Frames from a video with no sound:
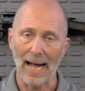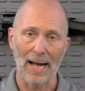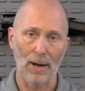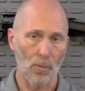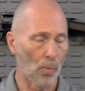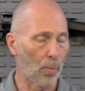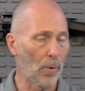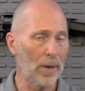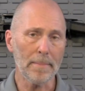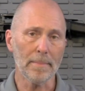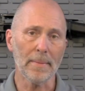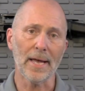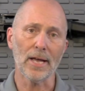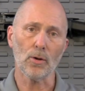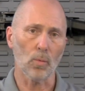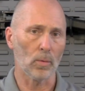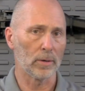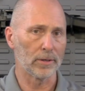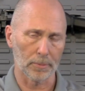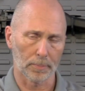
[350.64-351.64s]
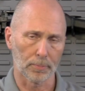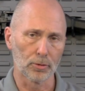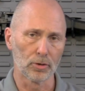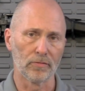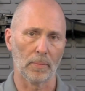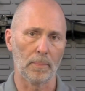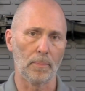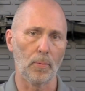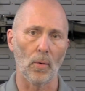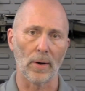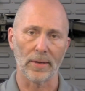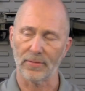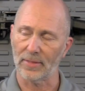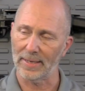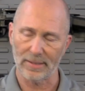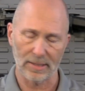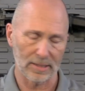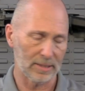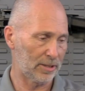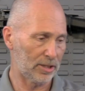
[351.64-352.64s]
We make one to prove a point,
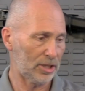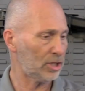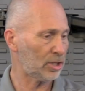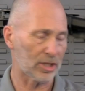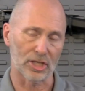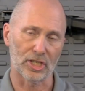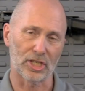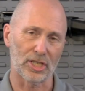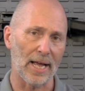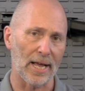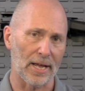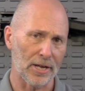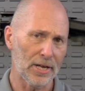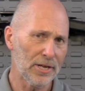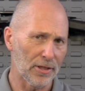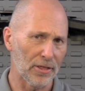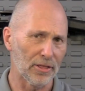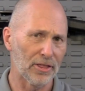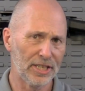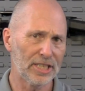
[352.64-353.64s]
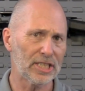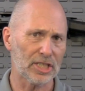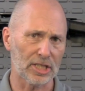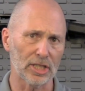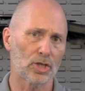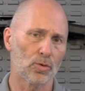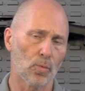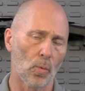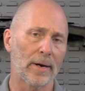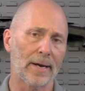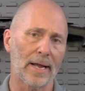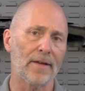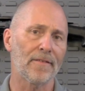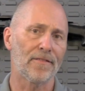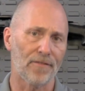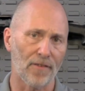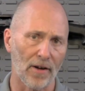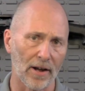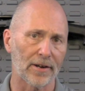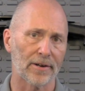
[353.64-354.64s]
that just to say this is what a
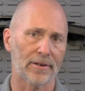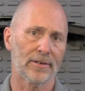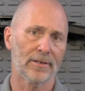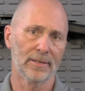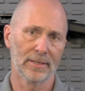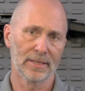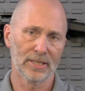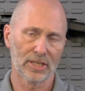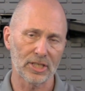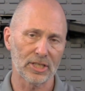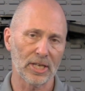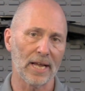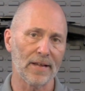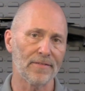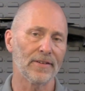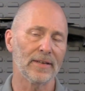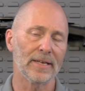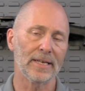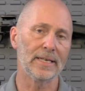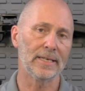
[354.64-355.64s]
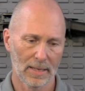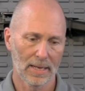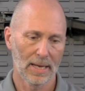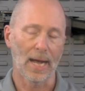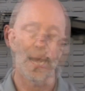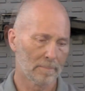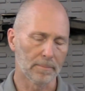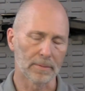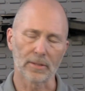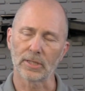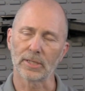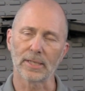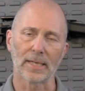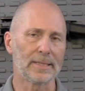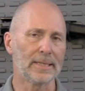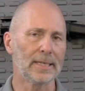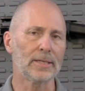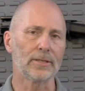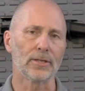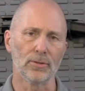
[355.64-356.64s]
fire safe is. But this
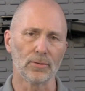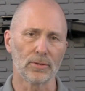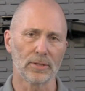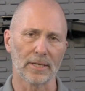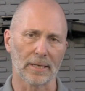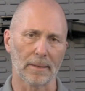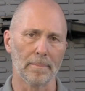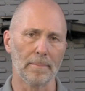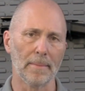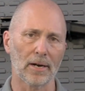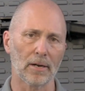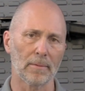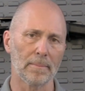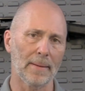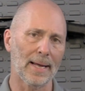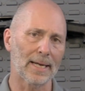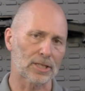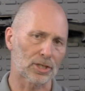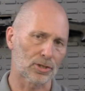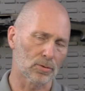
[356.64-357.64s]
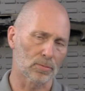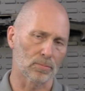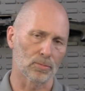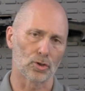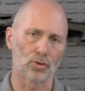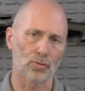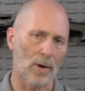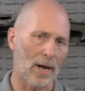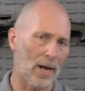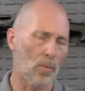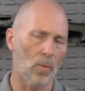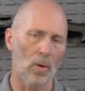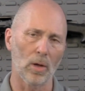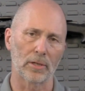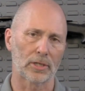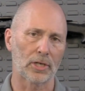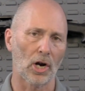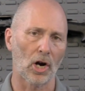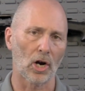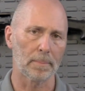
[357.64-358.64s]
idea that you can take a metal box, throw some drywall
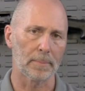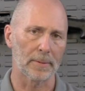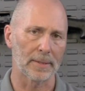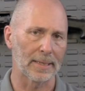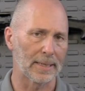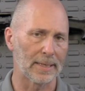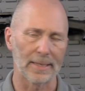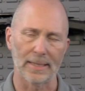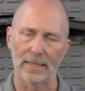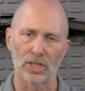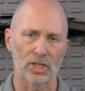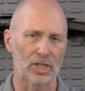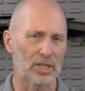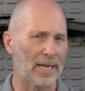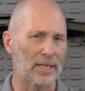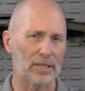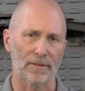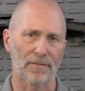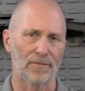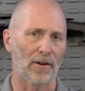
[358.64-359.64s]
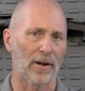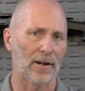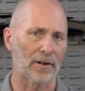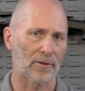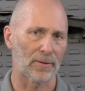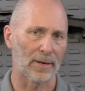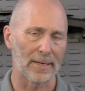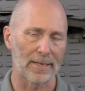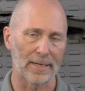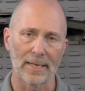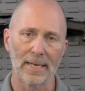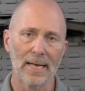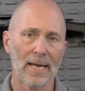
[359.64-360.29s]
and carpeting in it and say it's a fire rating